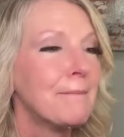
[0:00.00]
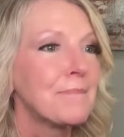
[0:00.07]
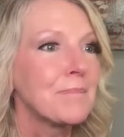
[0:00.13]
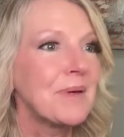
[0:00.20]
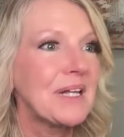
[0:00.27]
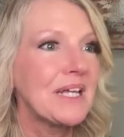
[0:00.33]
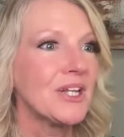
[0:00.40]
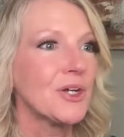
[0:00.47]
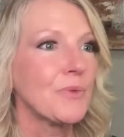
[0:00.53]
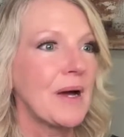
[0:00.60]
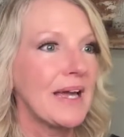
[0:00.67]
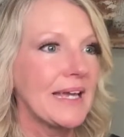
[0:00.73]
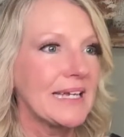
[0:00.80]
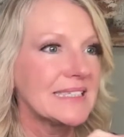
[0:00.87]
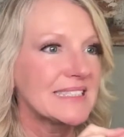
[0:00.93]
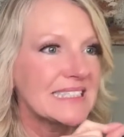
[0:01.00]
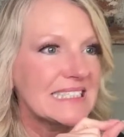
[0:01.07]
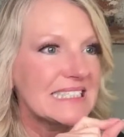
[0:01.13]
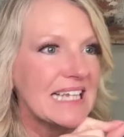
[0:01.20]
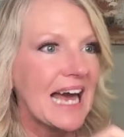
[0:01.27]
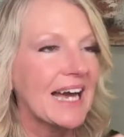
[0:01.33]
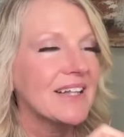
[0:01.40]
But anyway, it's
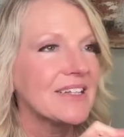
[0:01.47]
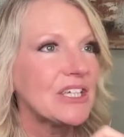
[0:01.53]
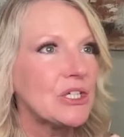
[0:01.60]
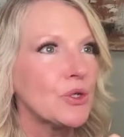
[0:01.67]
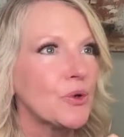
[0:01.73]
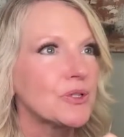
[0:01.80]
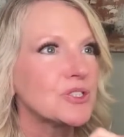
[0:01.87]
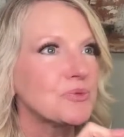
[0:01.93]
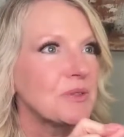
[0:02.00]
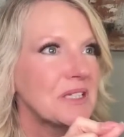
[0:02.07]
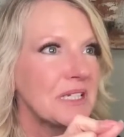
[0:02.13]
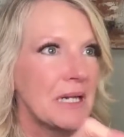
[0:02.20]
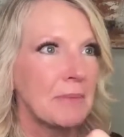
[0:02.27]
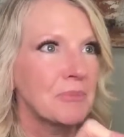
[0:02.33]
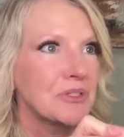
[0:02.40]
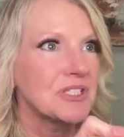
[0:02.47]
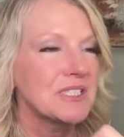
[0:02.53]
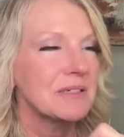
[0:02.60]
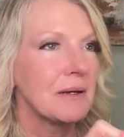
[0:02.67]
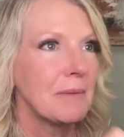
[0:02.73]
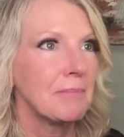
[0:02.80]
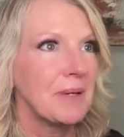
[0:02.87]
exactly yours with numbers
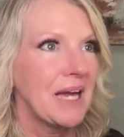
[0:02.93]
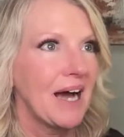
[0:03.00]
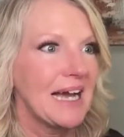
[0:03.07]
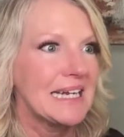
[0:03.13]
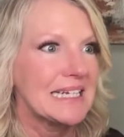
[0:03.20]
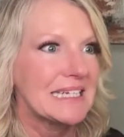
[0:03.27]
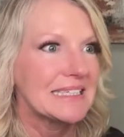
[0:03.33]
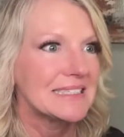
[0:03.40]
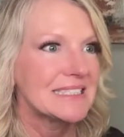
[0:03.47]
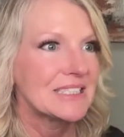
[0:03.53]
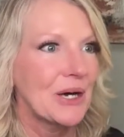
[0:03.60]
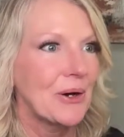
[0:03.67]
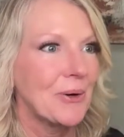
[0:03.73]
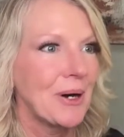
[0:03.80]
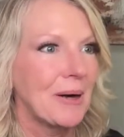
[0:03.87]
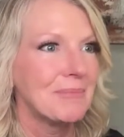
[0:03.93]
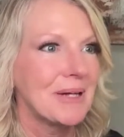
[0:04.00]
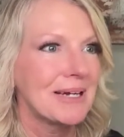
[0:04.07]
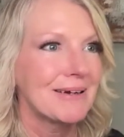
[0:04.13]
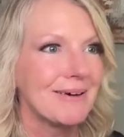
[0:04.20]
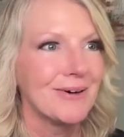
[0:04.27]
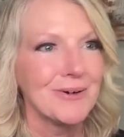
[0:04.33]
behind it. So I'm
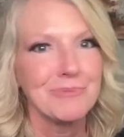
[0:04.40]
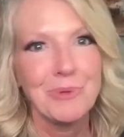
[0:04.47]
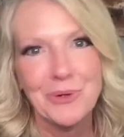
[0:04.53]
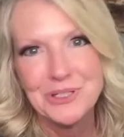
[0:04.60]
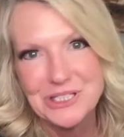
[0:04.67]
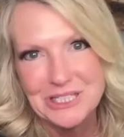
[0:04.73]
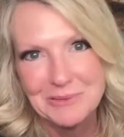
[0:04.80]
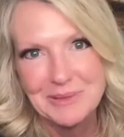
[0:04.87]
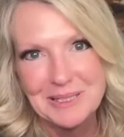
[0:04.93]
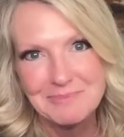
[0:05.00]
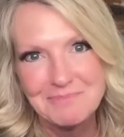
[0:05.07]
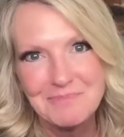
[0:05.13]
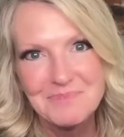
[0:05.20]
like, oh, poor Jimmy.